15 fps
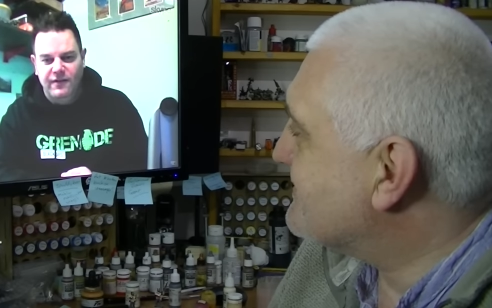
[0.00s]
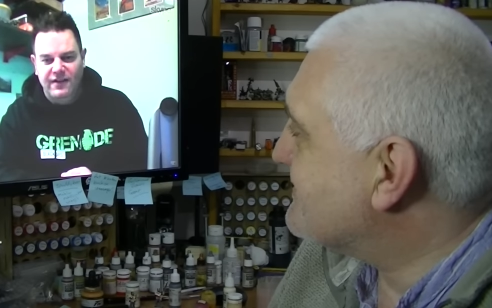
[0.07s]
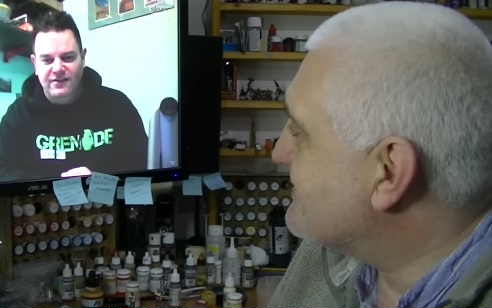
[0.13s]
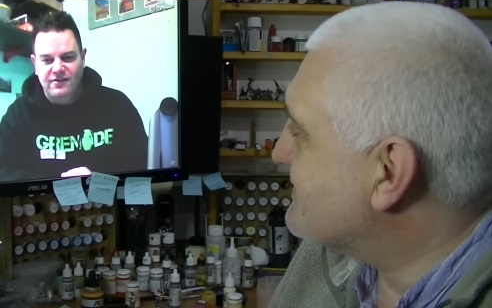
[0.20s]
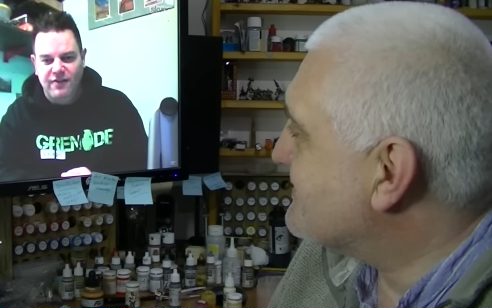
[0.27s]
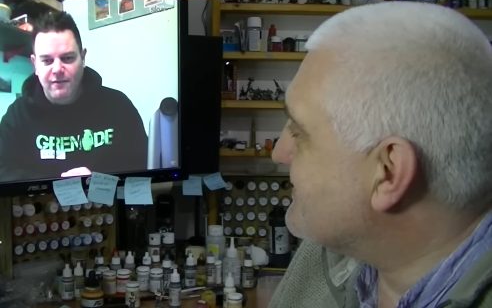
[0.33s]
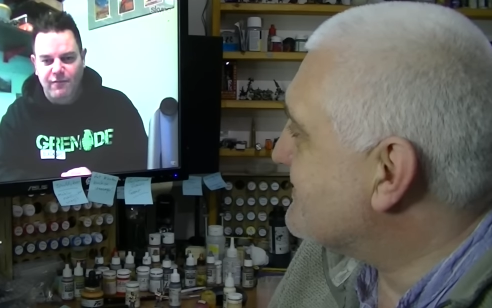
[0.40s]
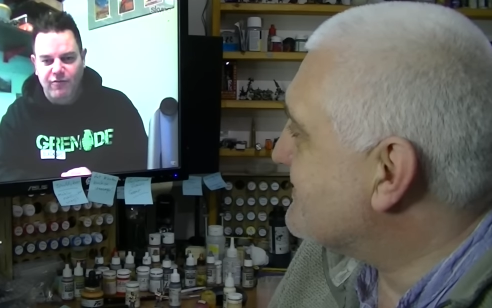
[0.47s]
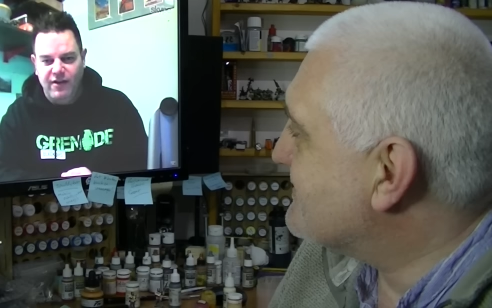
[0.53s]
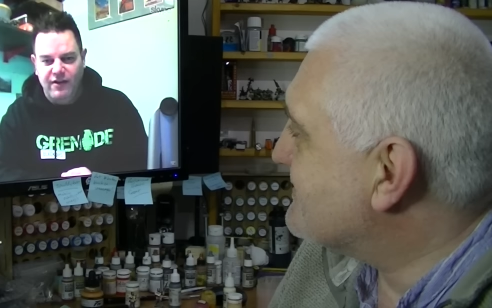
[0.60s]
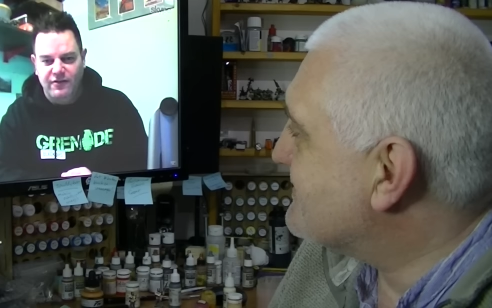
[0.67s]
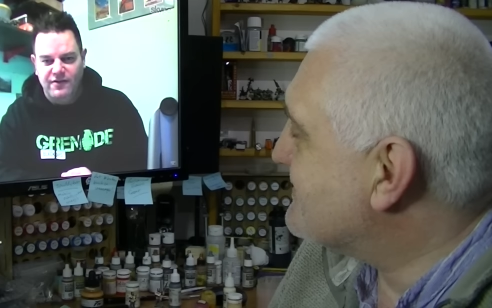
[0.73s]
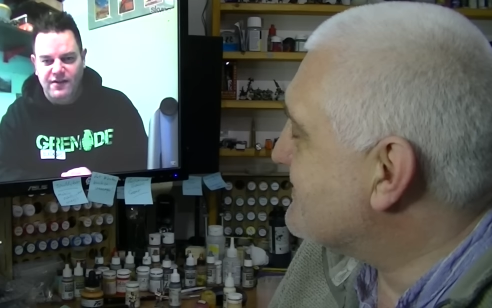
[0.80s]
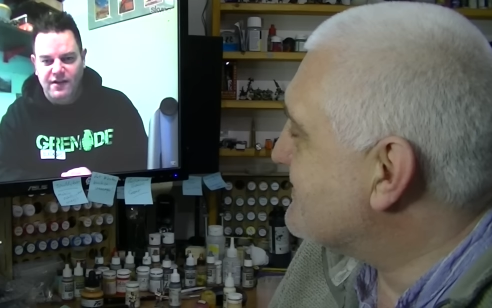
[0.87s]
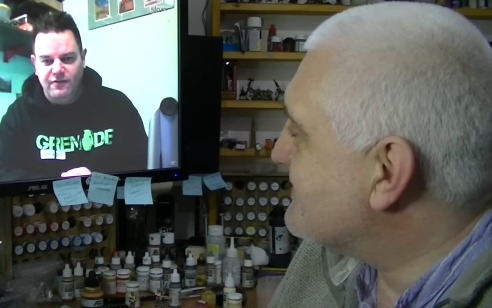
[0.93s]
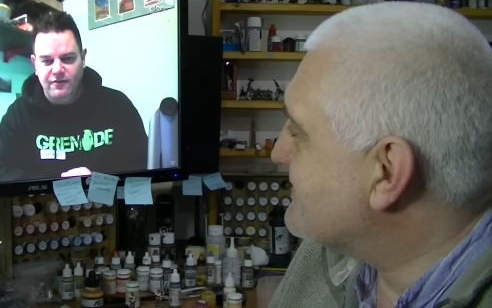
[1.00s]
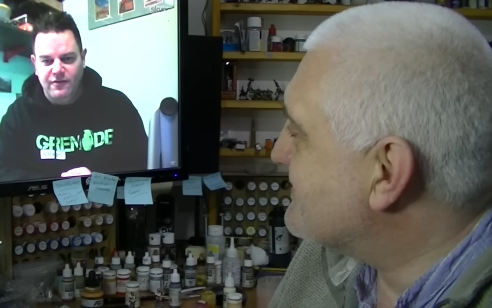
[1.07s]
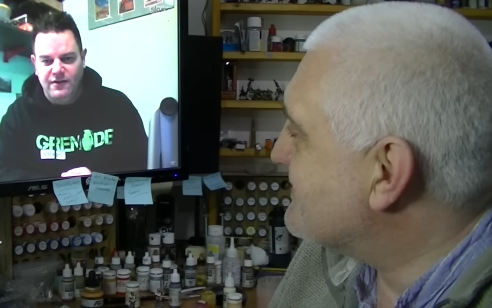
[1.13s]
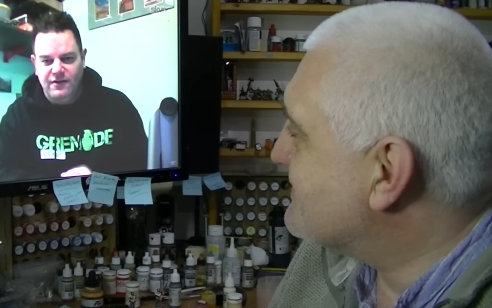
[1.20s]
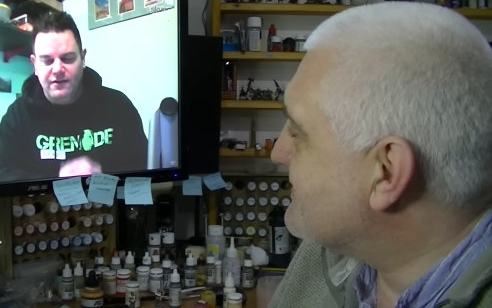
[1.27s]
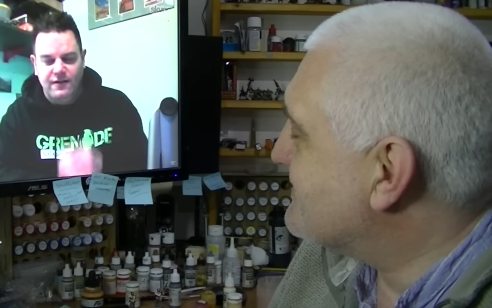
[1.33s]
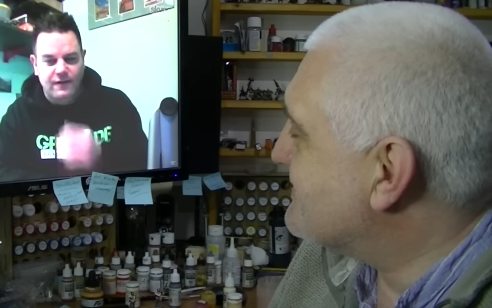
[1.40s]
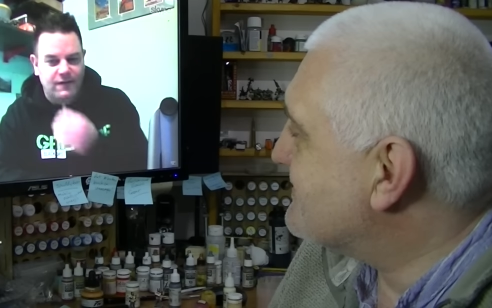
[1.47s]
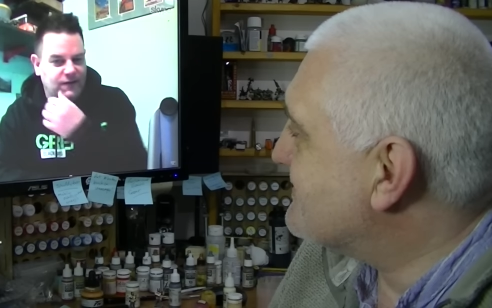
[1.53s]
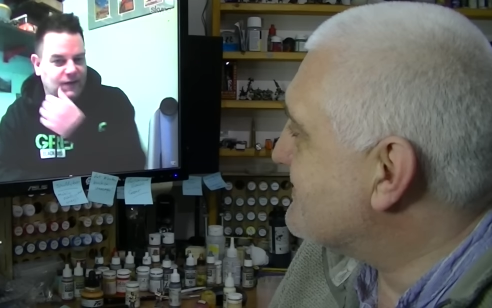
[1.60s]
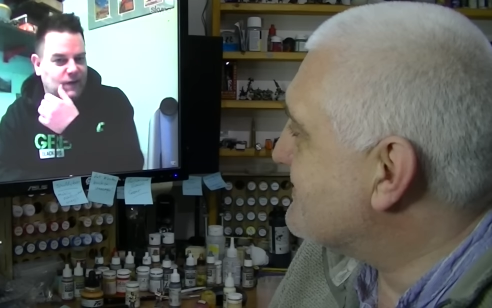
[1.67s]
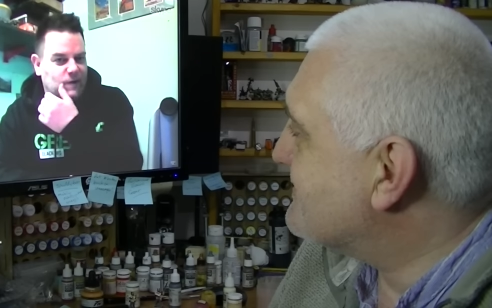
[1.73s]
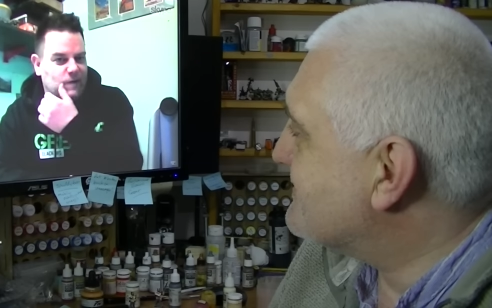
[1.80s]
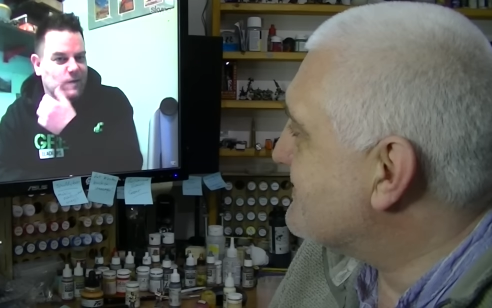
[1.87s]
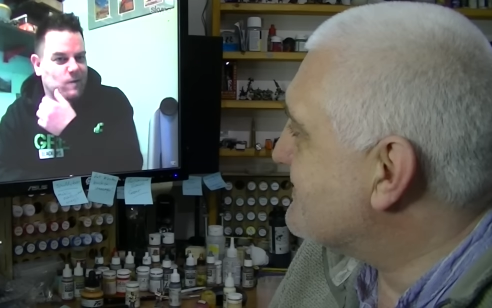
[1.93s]
Speaker 1: that's got to have brown tone on it.
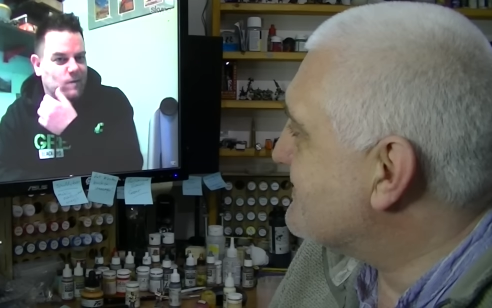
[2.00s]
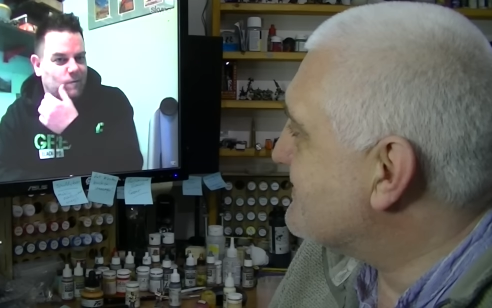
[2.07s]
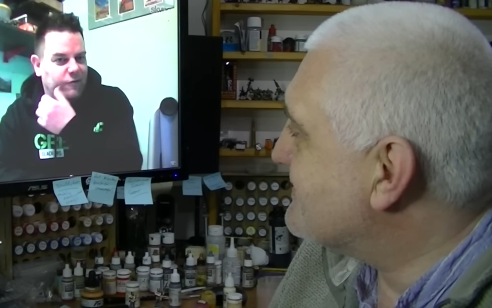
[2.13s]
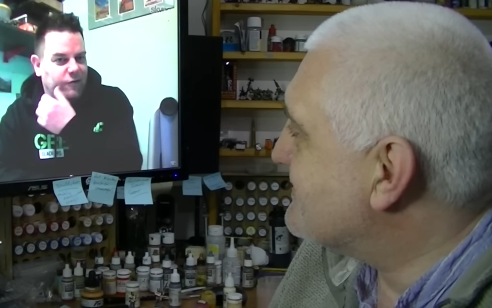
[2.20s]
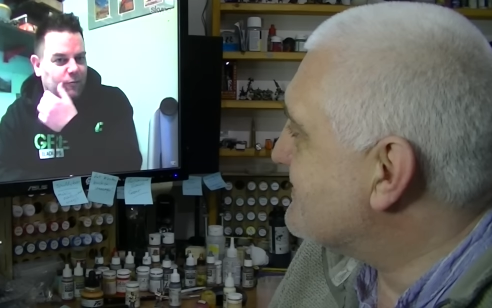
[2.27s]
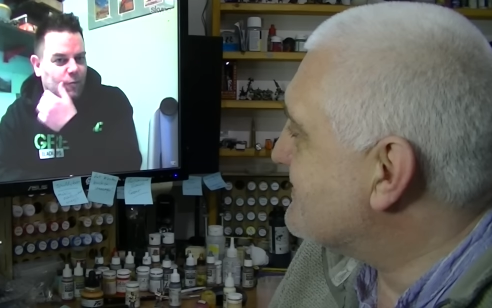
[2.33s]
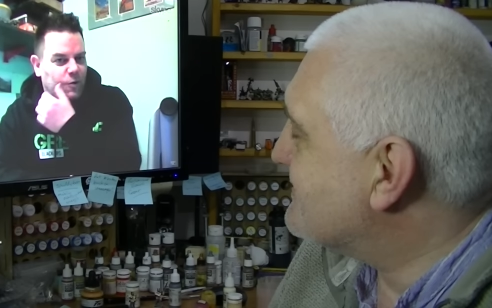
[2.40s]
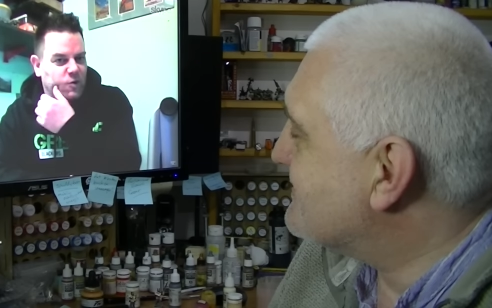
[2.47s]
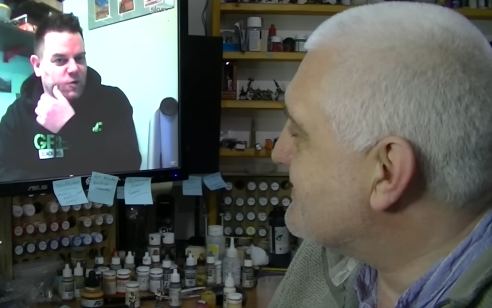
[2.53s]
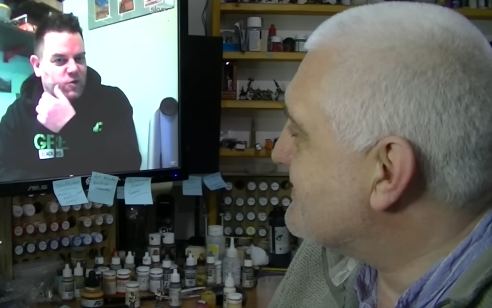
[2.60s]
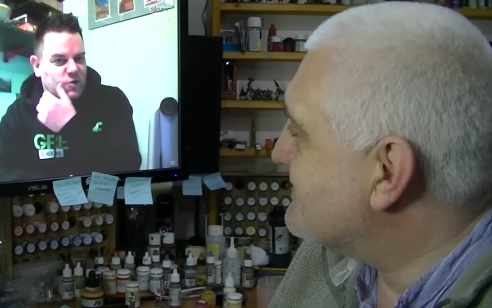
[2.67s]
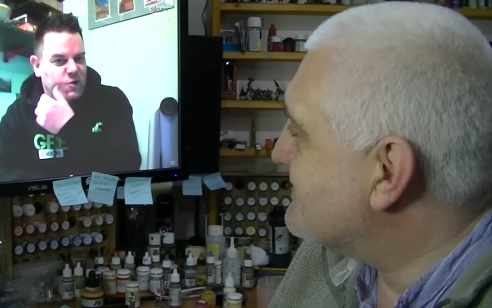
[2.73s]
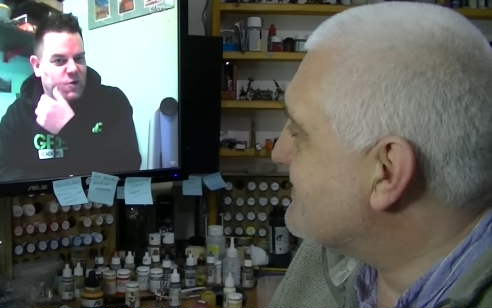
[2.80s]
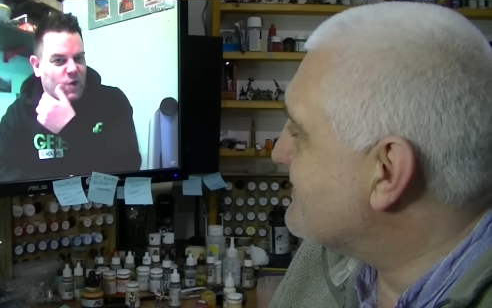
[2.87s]
So brown wash.